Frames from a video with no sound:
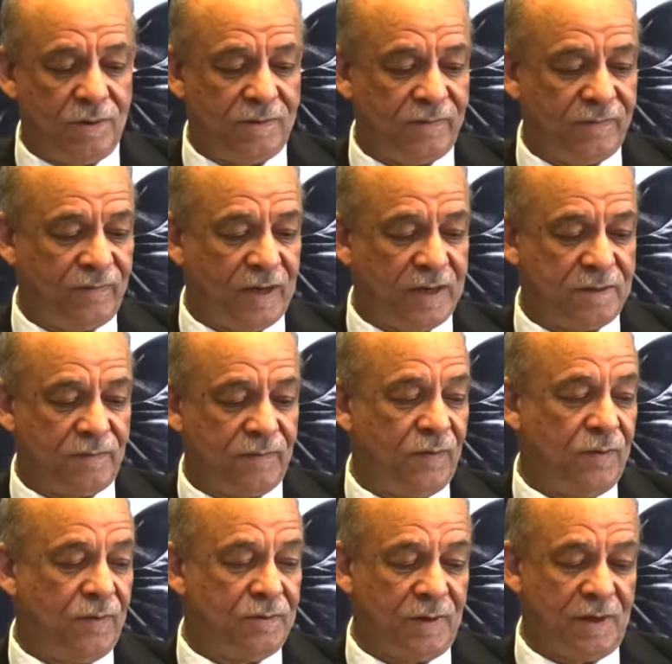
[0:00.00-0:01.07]
Court was,
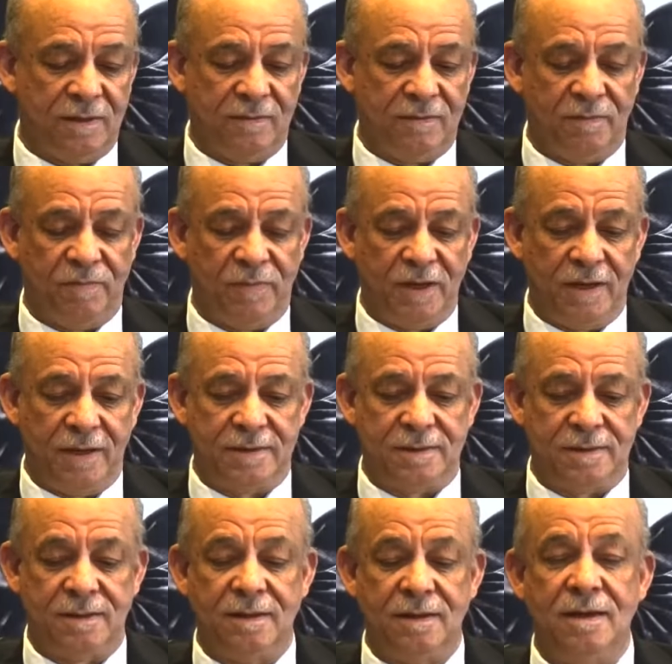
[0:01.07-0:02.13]
of course, one of the
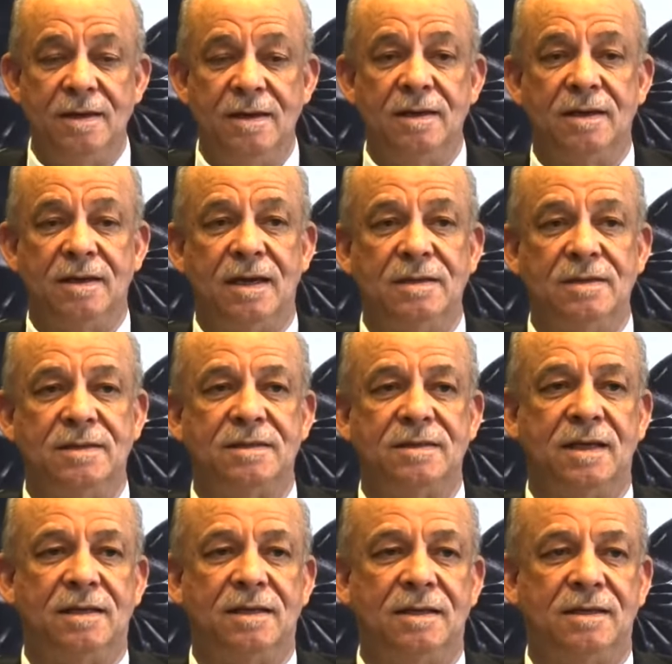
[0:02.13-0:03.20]
biggest
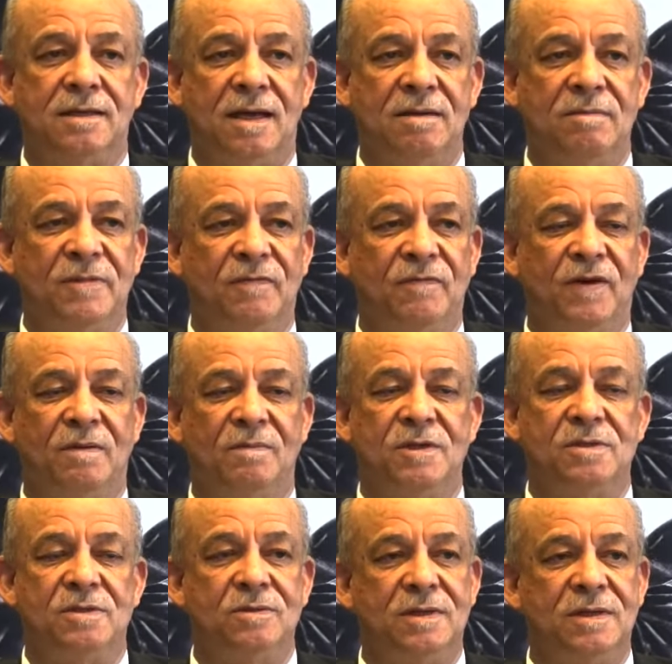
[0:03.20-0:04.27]
cases at the time, the
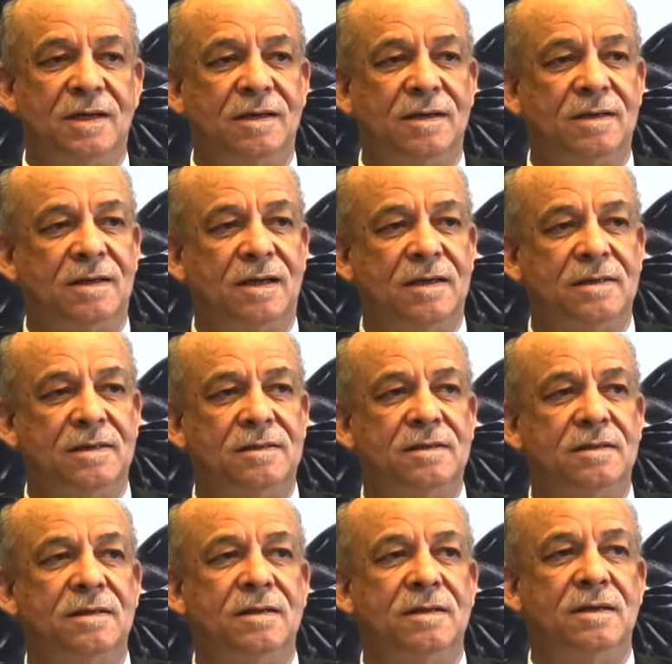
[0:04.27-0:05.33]
pharmaceutical
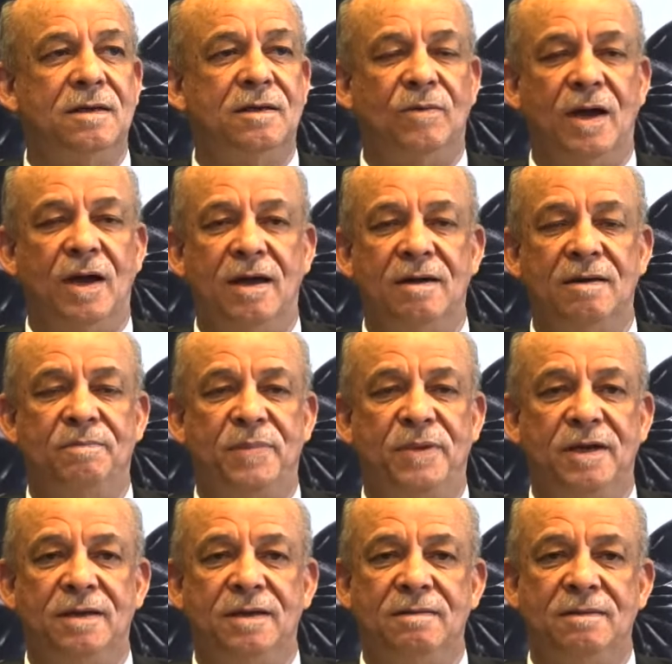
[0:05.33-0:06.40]
case, where I
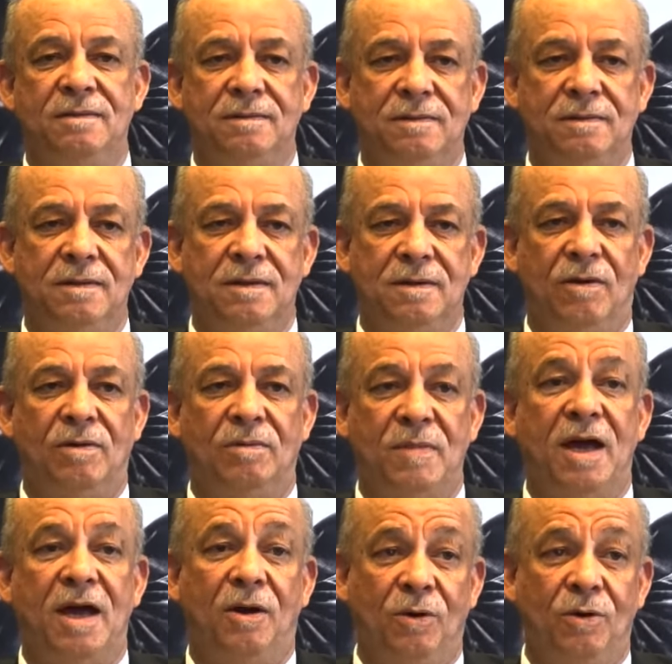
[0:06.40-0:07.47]
appeared in on
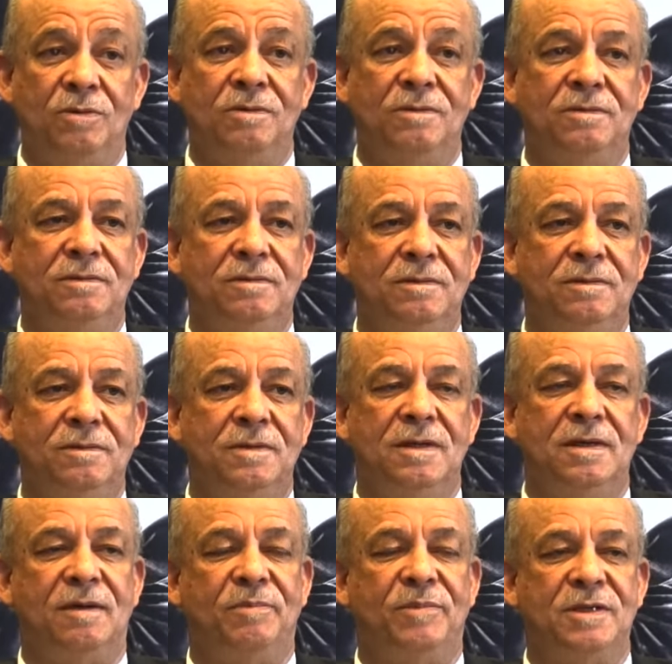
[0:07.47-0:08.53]
my own
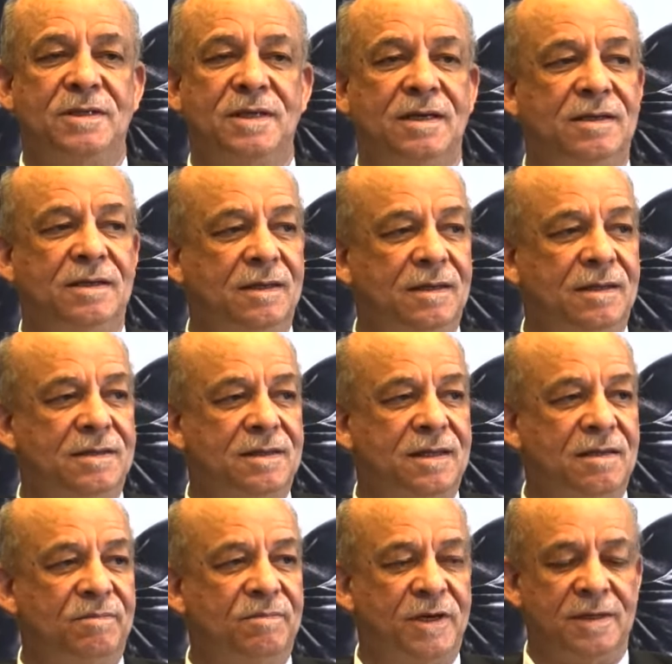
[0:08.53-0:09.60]
representing the
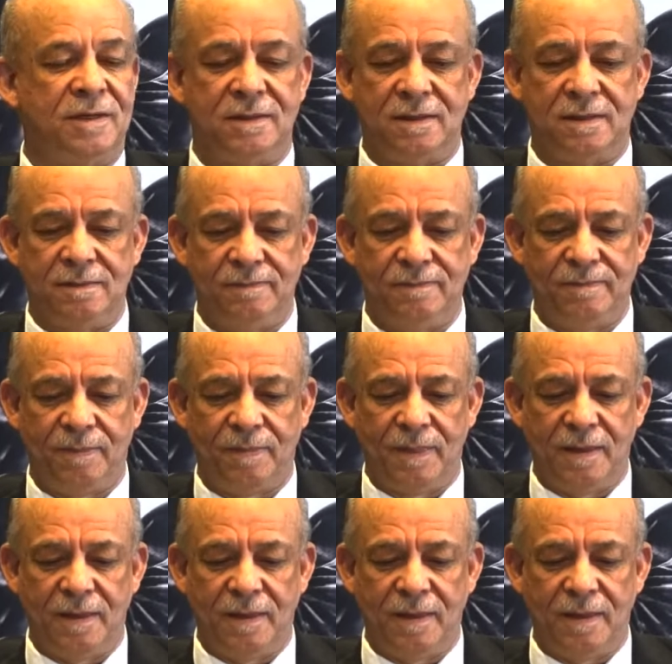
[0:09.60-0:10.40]
state president.